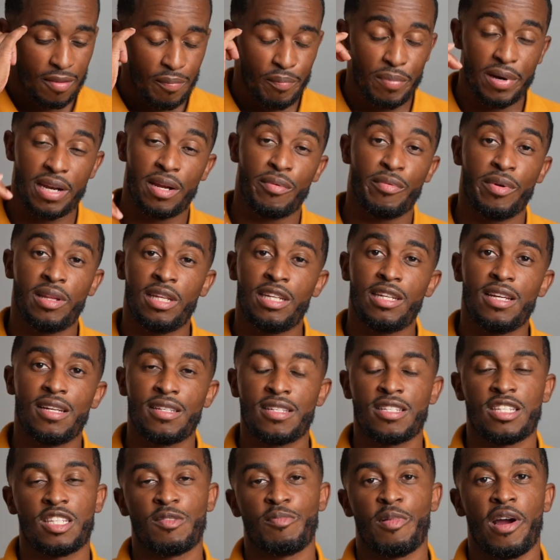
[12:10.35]
but it really does
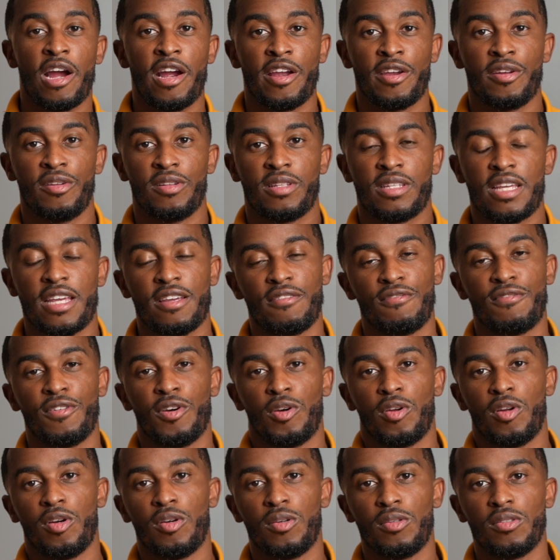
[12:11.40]
inspire you to take
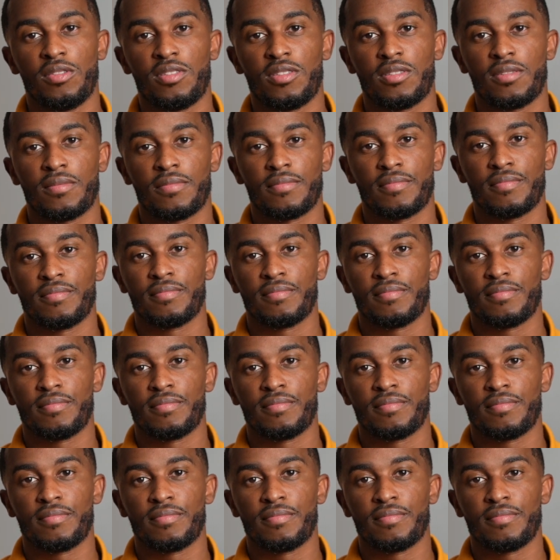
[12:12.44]
photos.